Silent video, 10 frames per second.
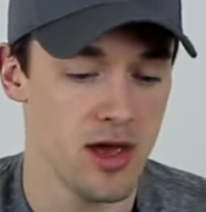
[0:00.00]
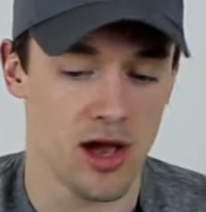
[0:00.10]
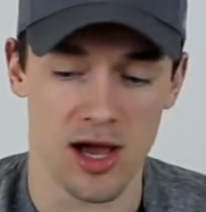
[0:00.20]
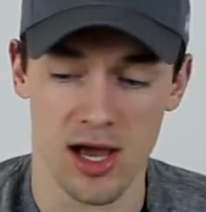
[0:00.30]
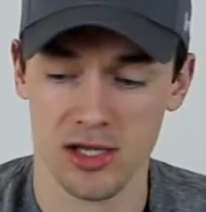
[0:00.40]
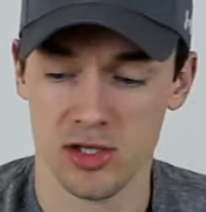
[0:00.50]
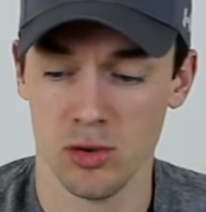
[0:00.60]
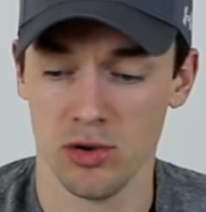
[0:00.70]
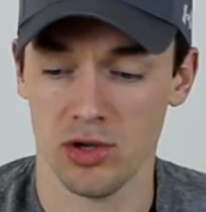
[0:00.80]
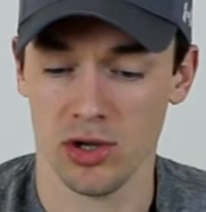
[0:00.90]

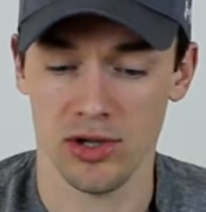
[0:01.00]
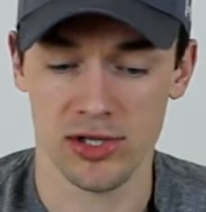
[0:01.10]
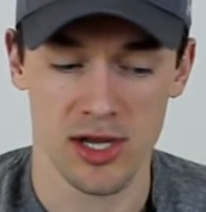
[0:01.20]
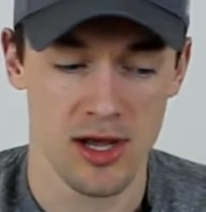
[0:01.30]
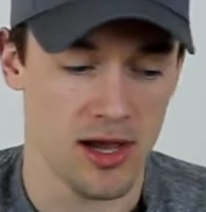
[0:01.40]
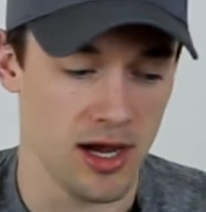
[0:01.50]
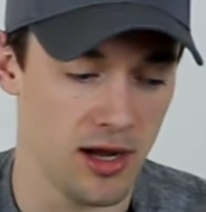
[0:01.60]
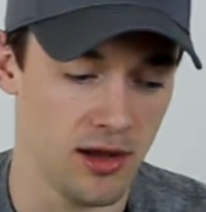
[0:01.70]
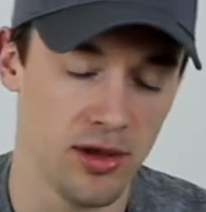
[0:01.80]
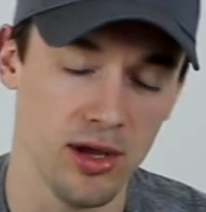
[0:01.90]
$200, and
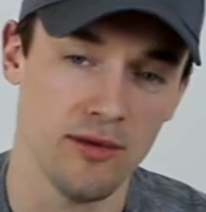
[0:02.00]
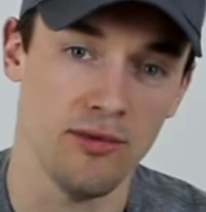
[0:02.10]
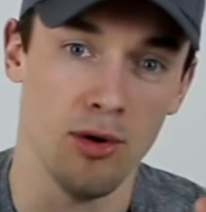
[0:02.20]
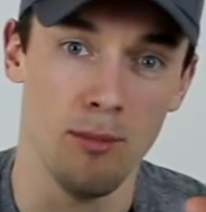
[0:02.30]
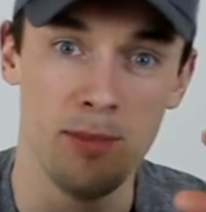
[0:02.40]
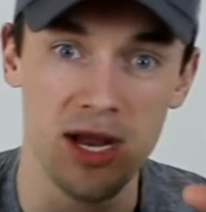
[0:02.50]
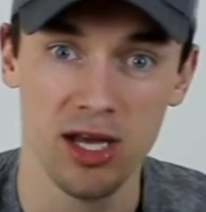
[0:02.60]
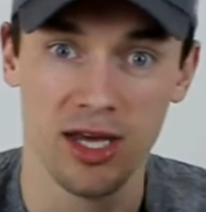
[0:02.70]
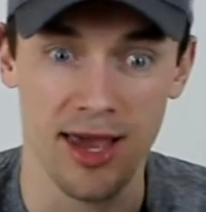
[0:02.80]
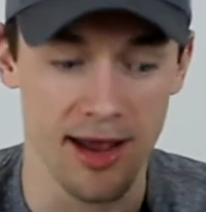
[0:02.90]
I think for a bit
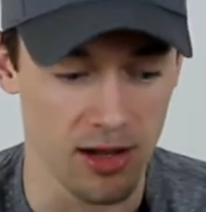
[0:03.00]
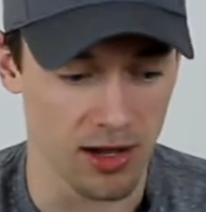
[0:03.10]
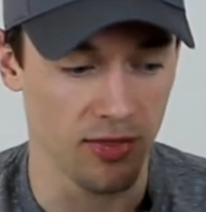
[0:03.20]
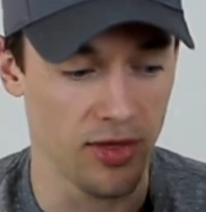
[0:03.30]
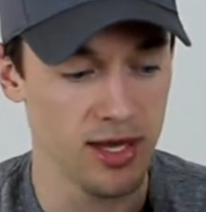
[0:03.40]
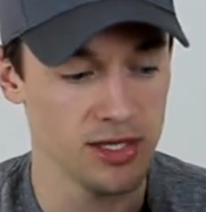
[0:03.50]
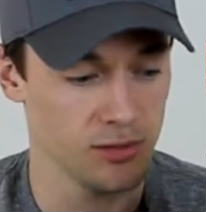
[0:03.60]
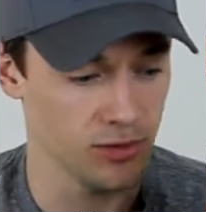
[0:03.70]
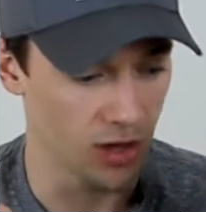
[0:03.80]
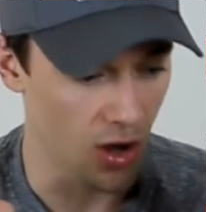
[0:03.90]
of kit like this,
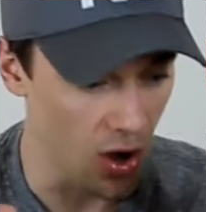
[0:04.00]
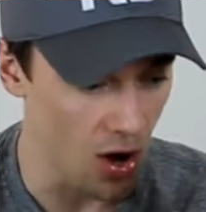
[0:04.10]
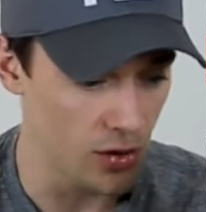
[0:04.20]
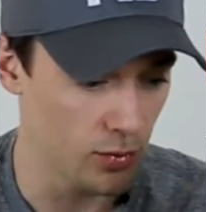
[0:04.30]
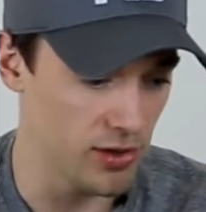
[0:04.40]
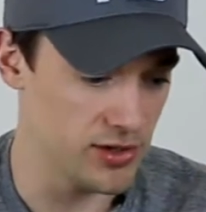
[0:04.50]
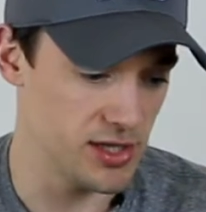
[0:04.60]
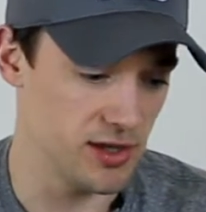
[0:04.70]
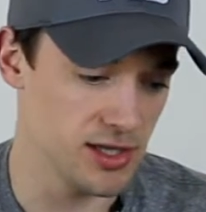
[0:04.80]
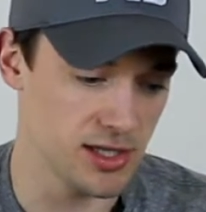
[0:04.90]
or the hardware that's
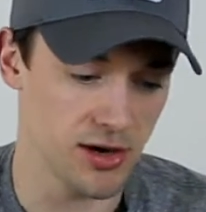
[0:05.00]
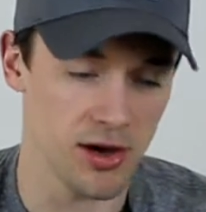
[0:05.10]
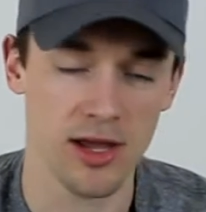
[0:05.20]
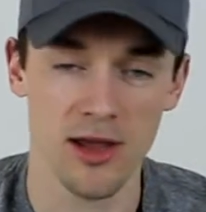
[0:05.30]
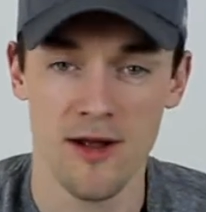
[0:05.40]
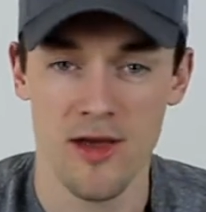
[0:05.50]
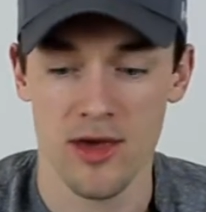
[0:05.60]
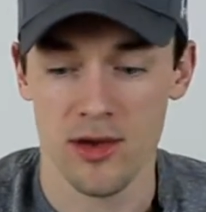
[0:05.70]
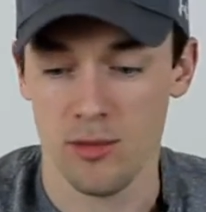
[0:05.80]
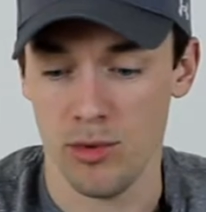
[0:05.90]
in this guy,
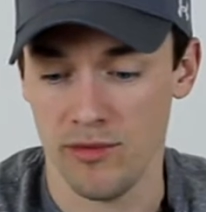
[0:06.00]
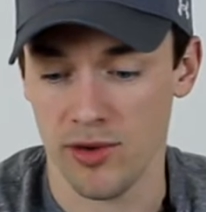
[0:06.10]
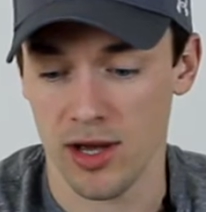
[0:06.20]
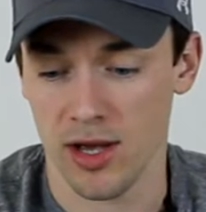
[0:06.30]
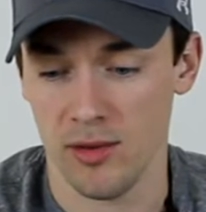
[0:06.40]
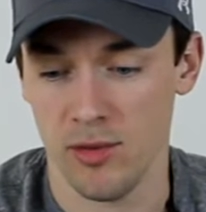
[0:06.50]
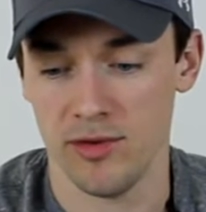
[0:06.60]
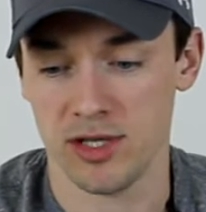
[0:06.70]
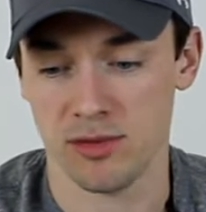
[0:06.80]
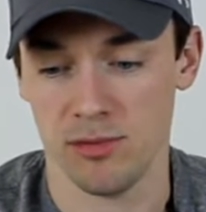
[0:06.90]
with
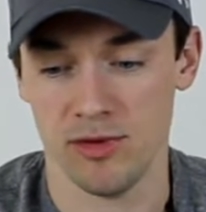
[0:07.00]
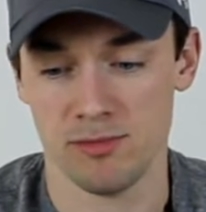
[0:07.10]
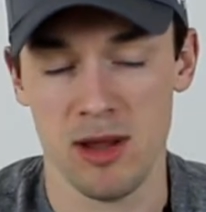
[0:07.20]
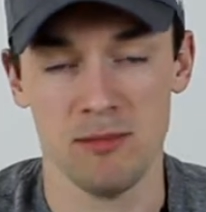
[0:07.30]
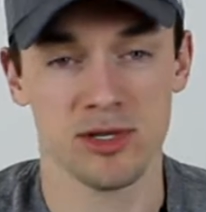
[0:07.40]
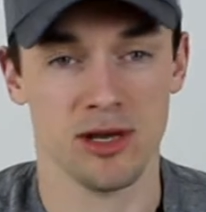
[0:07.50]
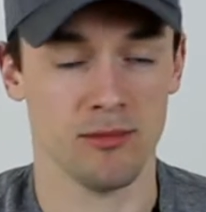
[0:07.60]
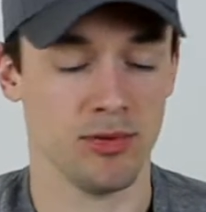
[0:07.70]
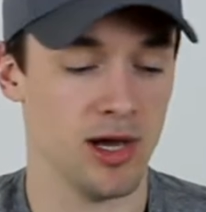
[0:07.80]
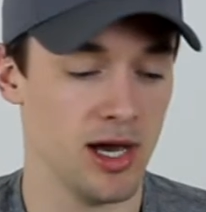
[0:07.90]
its pimped
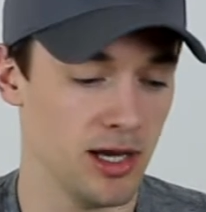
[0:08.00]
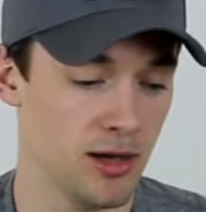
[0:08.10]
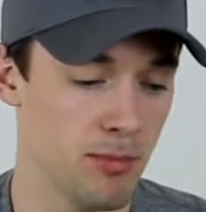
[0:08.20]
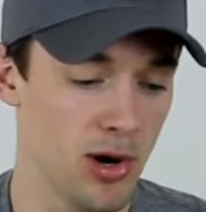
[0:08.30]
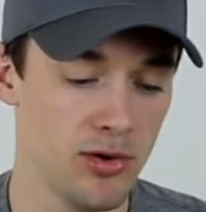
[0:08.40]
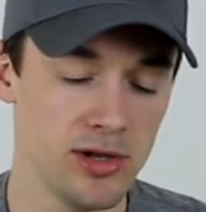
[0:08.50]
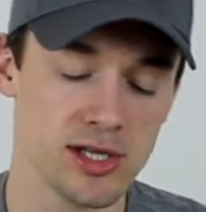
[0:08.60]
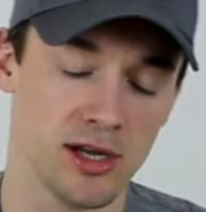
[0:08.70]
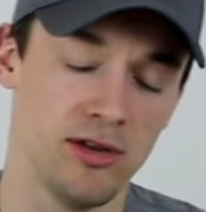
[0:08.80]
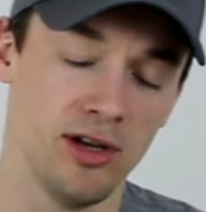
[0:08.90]
up
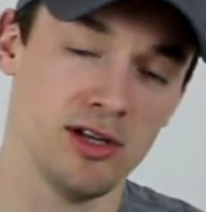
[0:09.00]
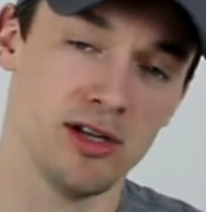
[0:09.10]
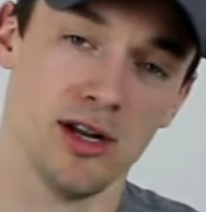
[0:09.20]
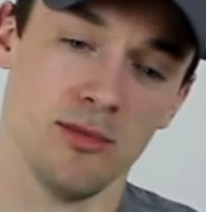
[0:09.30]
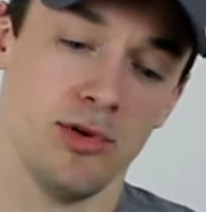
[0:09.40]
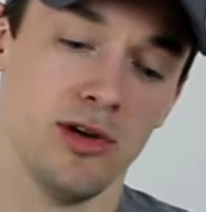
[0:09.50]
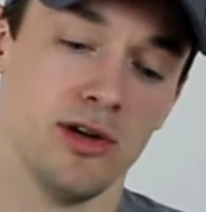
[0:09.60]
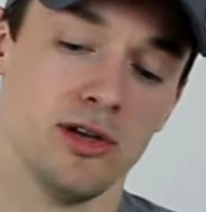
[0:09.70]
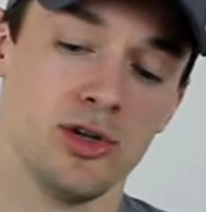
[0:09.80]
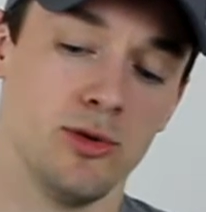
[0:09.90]
components, I think it's going to be
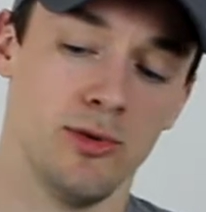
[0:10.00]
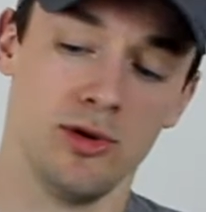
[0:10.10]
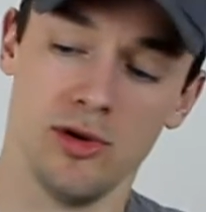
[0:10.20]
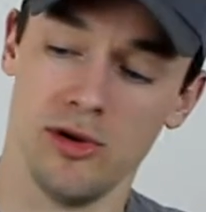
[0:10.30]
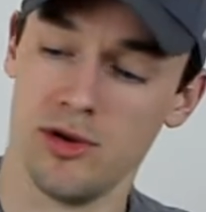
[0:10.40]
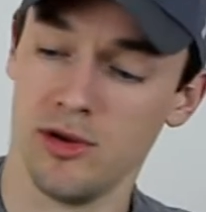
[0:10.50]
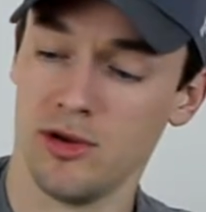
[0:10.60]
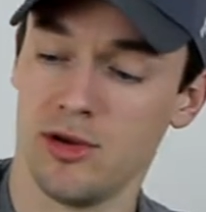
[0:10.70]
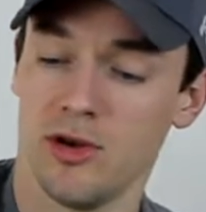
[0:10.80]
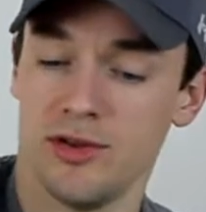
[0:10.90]
a super good
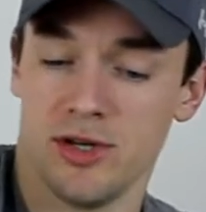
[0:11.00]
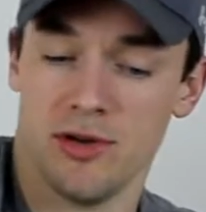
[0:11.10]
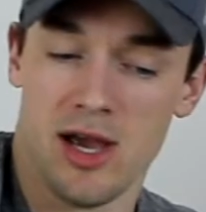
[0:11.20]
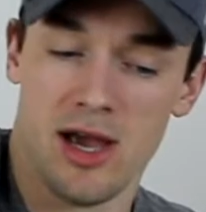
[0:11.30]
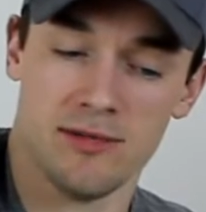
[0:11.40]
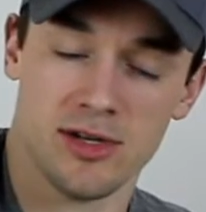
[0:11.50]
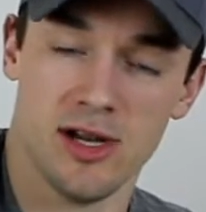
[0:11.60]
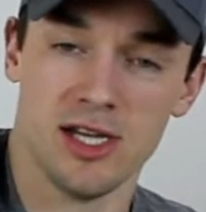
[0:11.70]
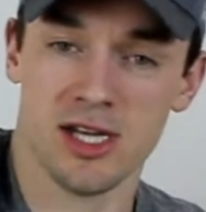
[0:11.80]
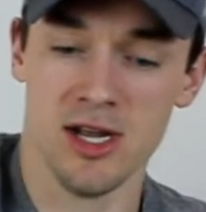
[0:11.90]
console to have. So
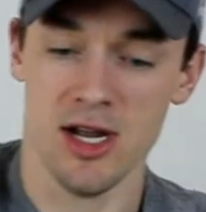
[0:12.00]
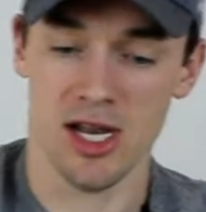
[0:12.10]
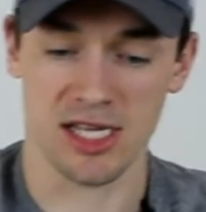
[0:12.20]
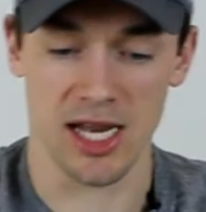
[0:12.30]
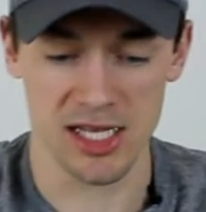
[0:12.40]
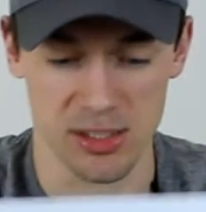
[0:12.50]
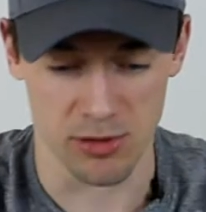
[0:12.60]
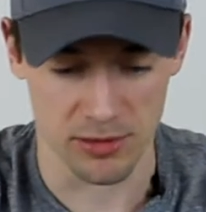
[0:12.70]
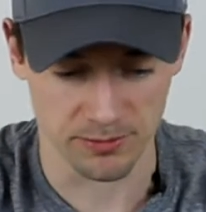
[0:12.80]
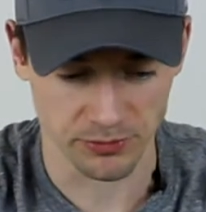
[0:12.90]
let's get into it.